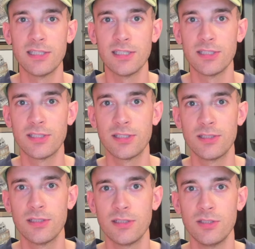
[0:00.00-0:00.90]
this
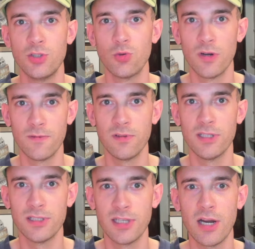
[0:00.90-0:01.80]

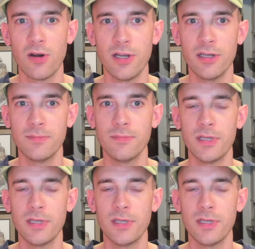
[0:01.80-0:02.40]
driftless area.